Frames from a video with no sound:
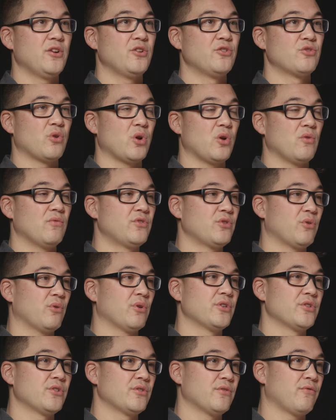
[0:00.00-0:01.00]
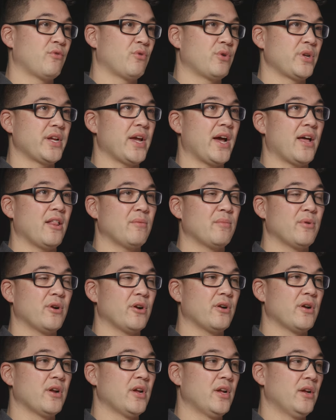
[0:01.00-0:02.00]
drove towards the 40
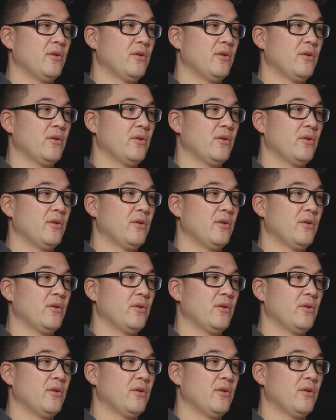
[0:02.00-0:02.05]
caliber,